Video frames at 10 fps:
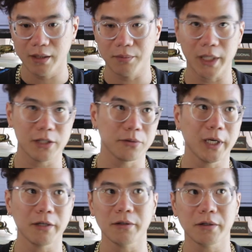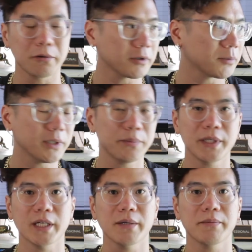major, minor chord,
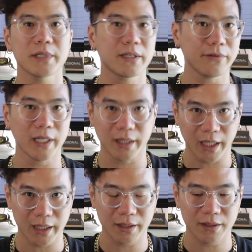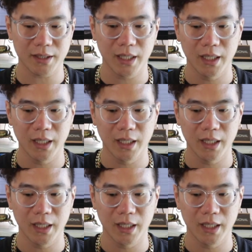BPM, stuff like that is.